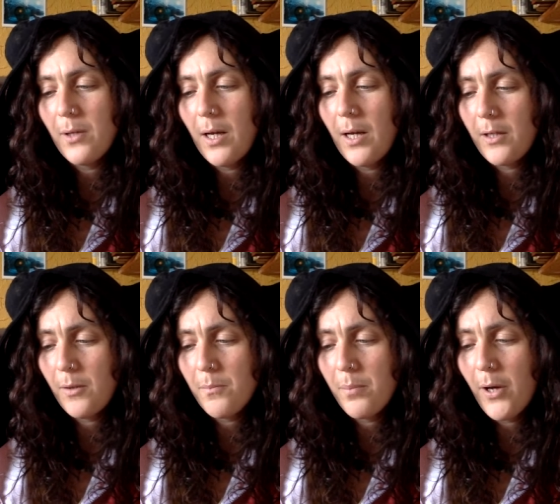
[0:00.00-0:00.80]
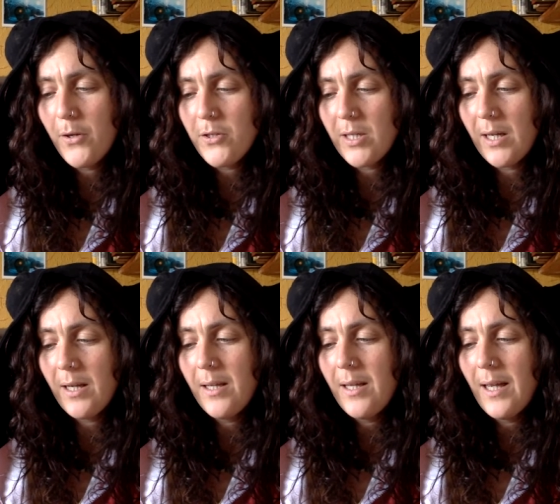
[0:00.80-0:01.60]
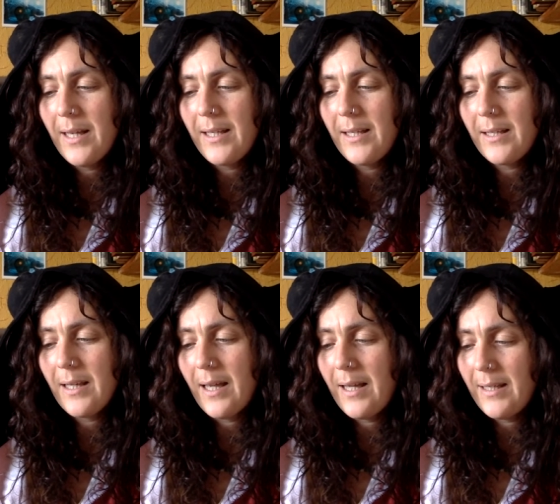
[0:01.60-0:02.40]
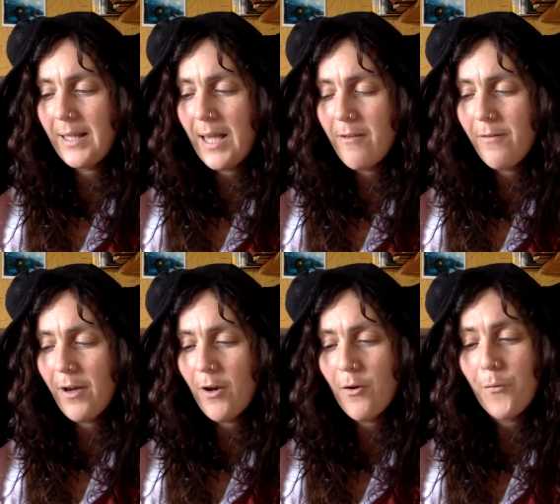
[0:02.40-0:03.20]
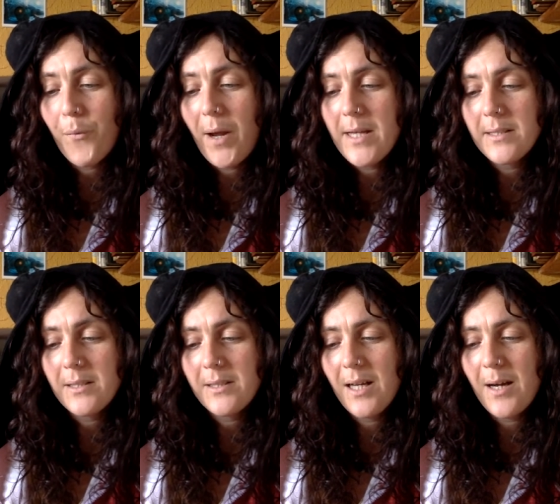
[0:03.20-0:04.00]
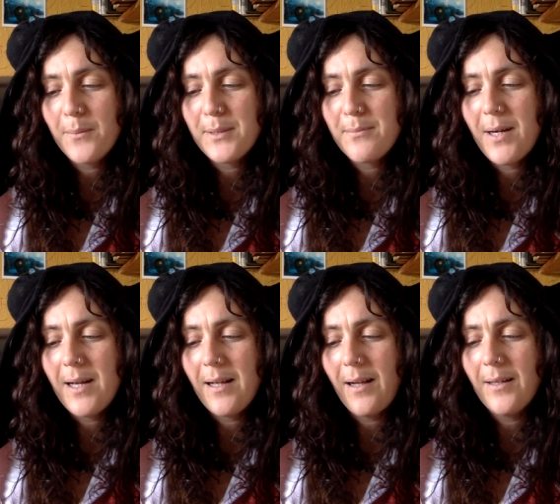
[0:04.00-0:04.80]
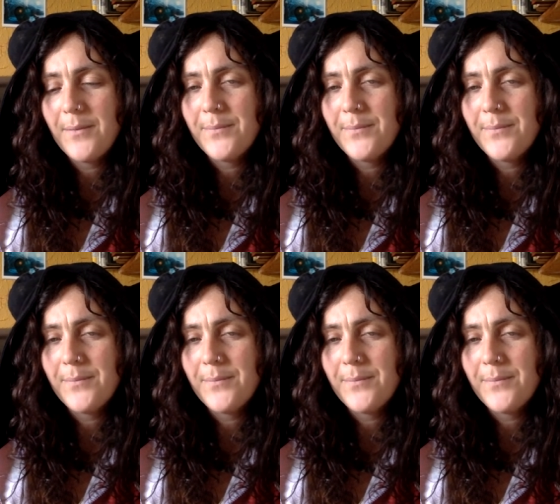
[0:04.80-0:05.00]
uh, composure and, and gave her a razor sharp smile.